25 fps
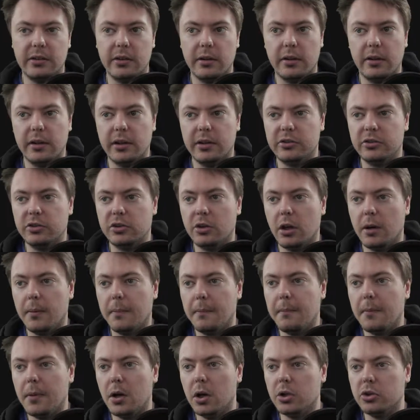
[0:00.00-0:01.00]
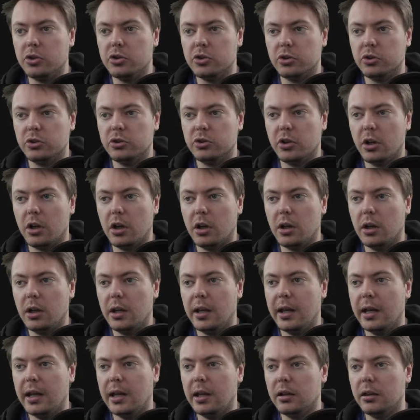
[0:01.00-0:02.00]
than
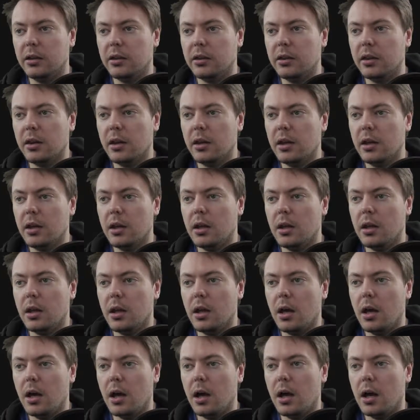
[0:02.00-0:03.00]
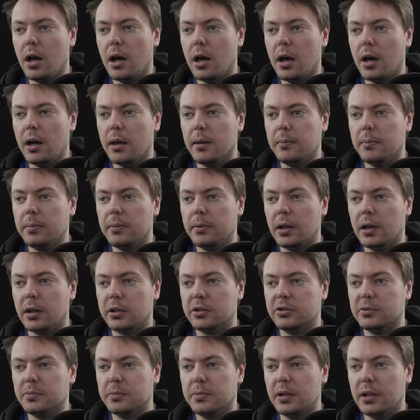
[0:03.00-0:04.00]
this.modules.length, I
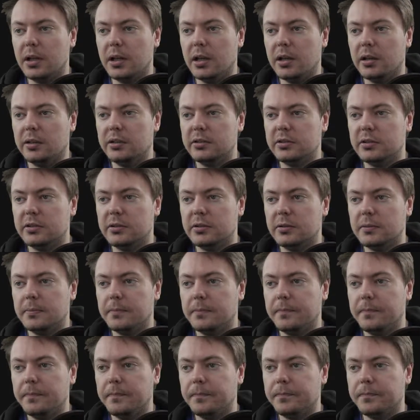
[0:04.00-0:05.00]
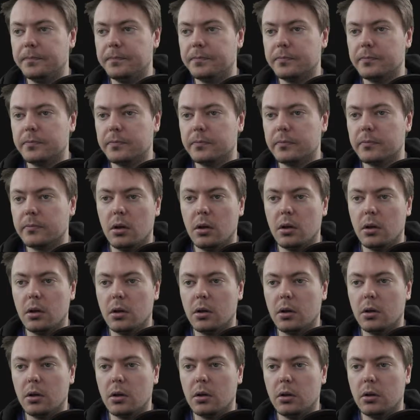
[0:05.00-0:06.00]
plus plus
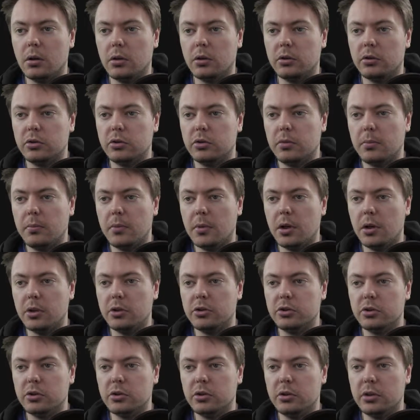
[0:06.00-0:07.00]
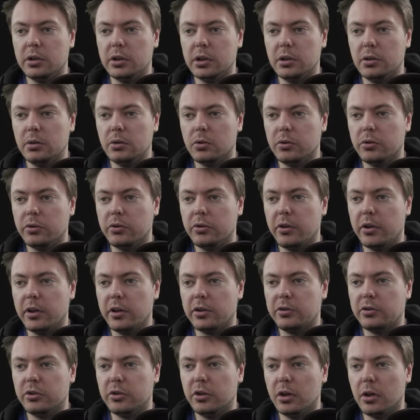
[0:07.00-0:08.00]
const module equals
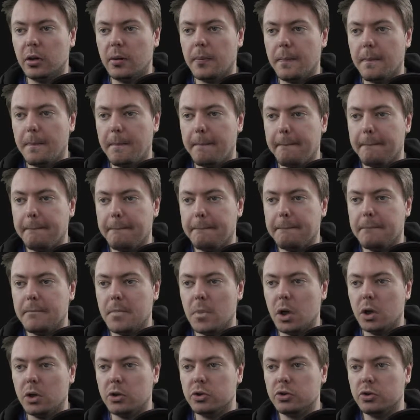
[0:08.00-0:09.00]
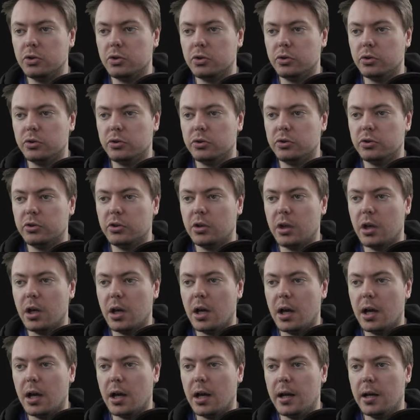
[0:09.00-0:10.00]
this.modules
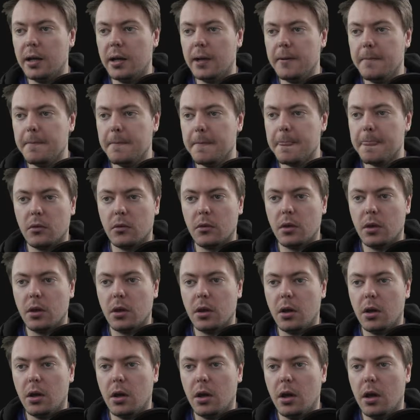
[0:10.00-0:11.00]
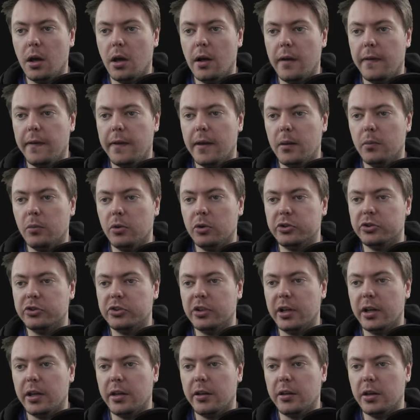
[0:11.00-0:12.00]
I, and then we'll
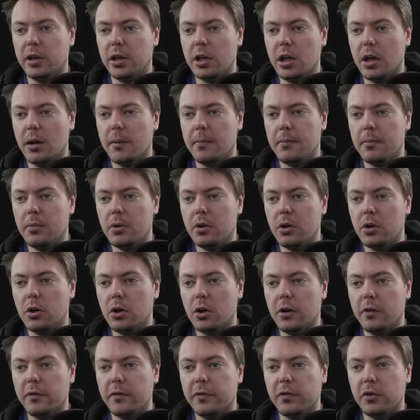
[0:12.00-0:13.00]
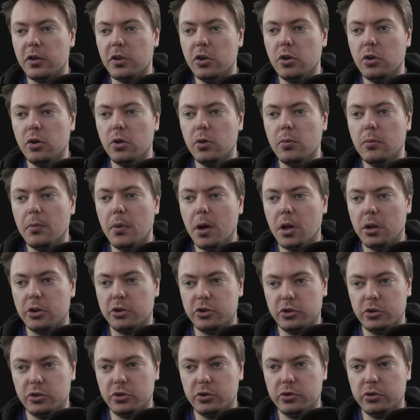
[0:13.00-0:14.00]
say the number of new
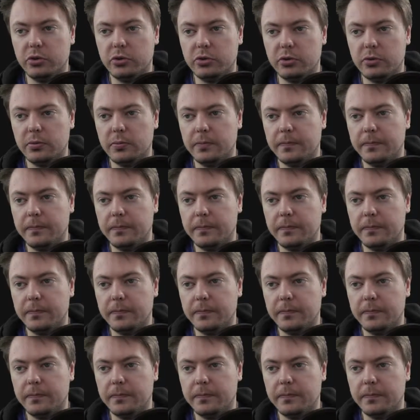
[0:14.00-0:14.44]
modules